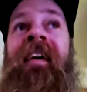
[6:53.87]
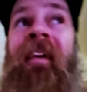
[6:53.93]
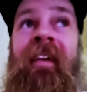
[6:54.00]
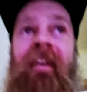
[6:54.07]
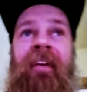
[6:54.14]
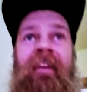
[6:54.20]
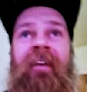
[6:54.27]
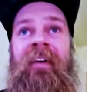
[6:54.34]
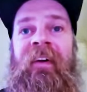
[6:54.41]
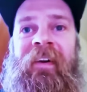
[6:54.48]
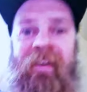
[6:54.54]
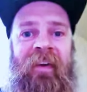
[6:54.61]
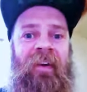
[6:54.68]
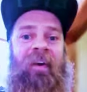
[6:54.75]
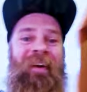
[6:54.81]
Today I
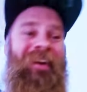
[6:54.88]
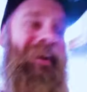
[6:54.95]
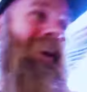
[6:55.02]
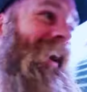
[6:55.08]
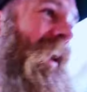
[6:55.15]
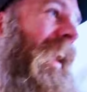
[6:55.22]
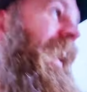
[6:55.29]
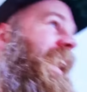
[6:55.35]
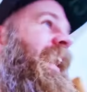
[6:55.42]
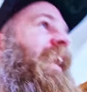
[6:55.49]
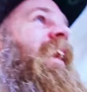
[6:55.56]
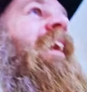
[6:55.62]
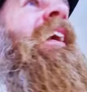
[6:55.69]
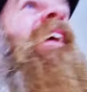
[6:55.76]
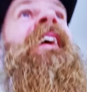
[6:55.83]
just mastered what even
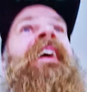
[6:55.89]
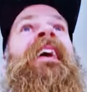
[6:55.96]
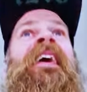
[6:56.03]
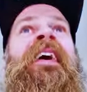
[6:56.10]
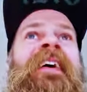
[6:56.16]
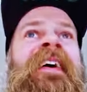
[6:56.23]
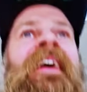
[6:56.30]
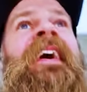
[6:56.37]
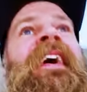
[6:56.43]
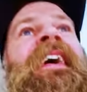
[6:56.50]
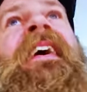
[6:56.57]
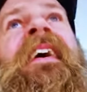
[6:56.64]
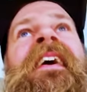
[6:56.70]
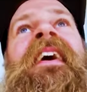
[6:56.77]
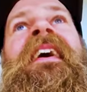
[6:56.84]
elite pilots dream
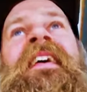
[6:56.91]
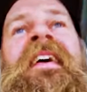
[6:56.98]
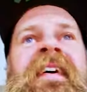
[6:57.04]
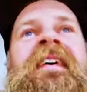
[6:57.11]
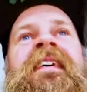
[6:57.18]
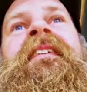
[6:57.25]
of achieving.